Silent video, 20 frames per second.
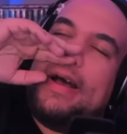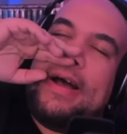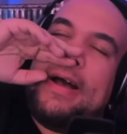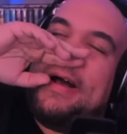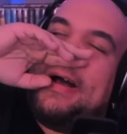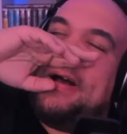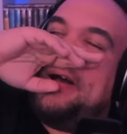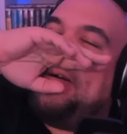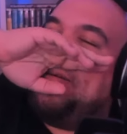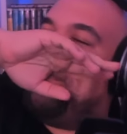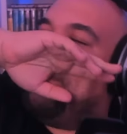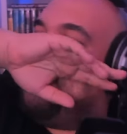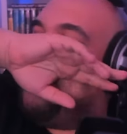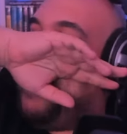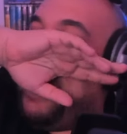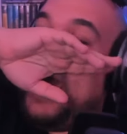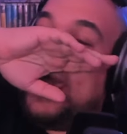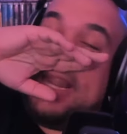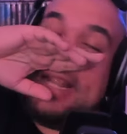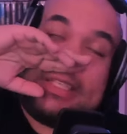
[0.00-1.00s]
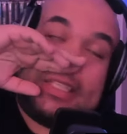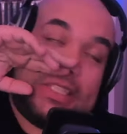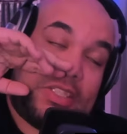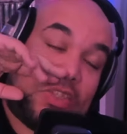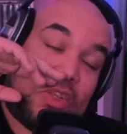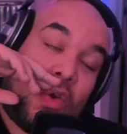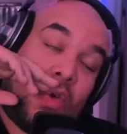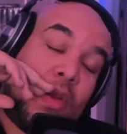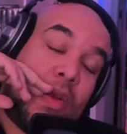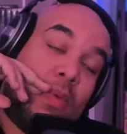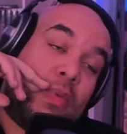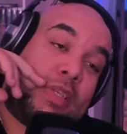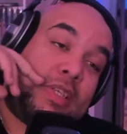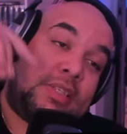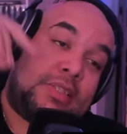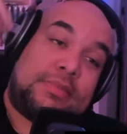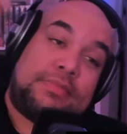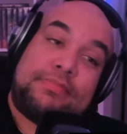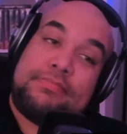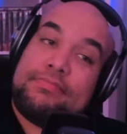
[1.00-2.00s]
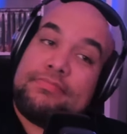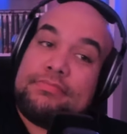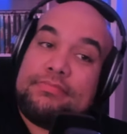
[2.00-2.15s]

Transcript: Um, Alex's story was